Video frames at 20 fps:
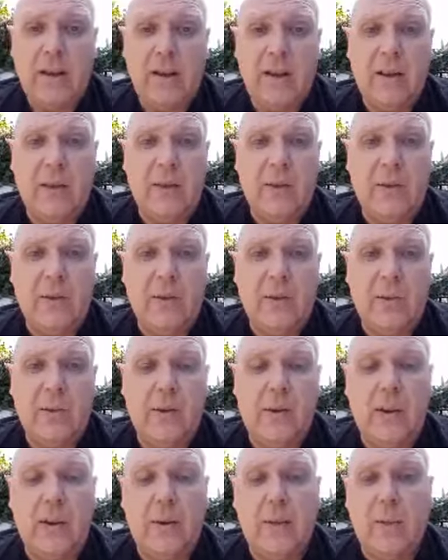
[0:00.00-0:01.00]
who
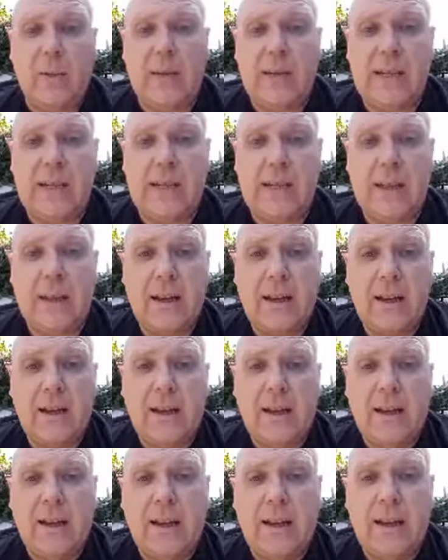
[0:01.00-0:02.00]
was
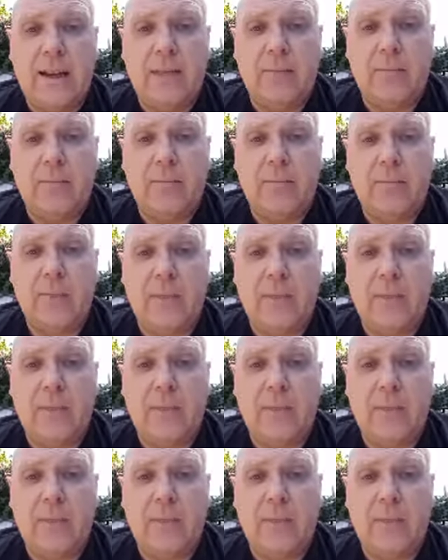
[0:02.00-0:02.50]
um,